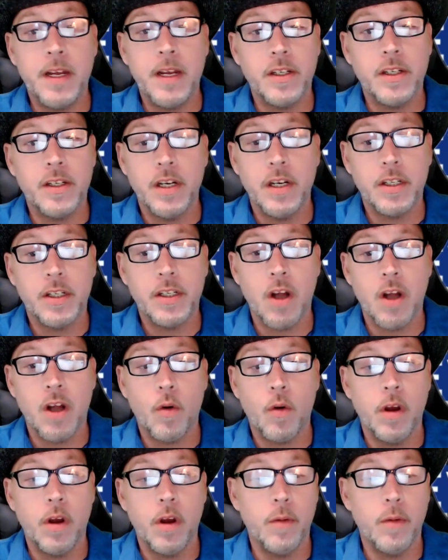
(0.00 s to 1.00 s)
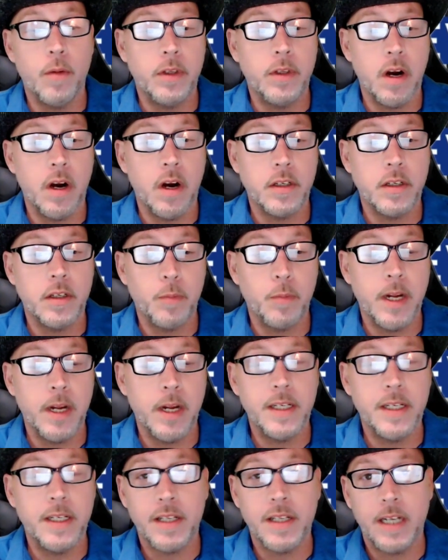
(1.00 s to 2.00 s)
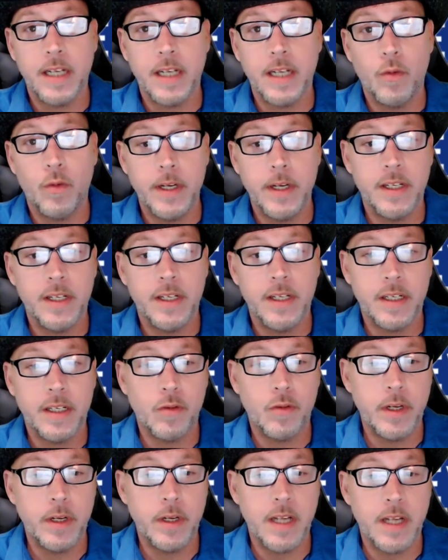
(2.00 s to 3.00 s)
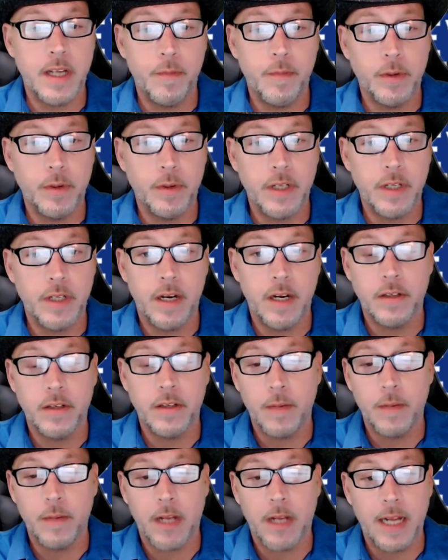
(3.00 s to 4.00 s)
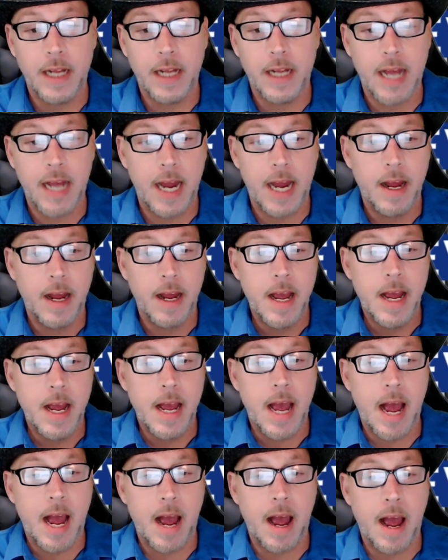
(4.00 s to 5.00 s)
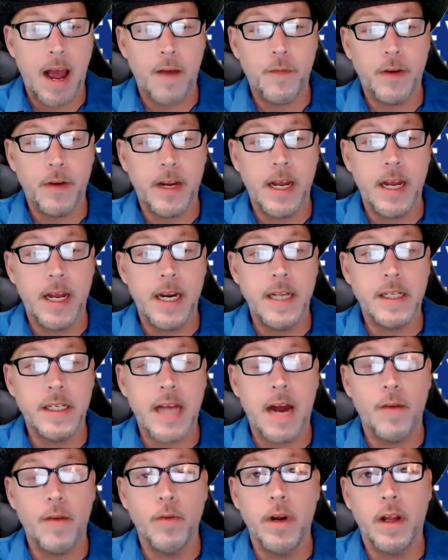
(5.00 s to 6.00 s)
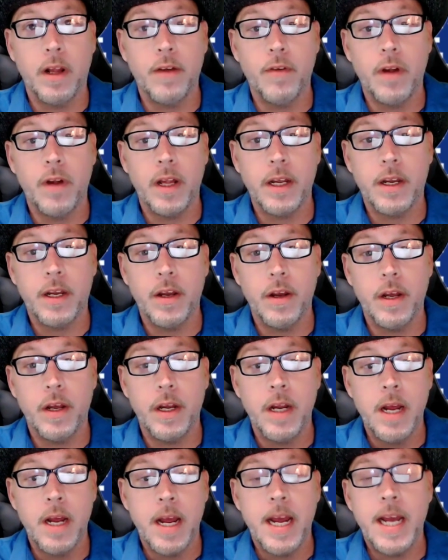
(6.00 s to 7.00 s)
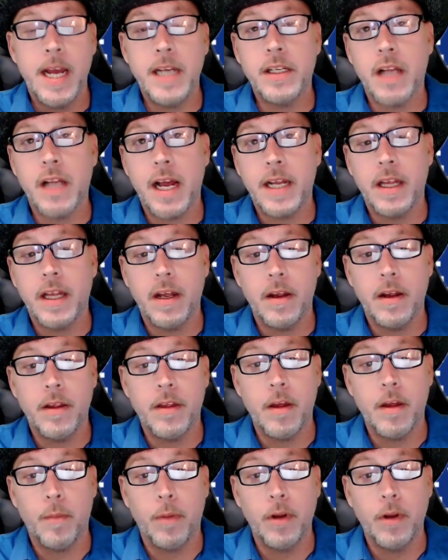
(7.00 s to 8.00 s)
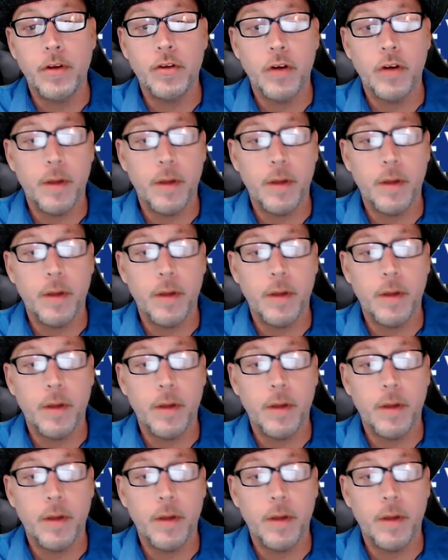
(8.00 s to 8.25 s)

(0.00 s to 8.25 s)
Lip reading: is just so good with dirt sprints. He's like 26, 27% or something like that. I forget. He's got really, really good. He's like the blue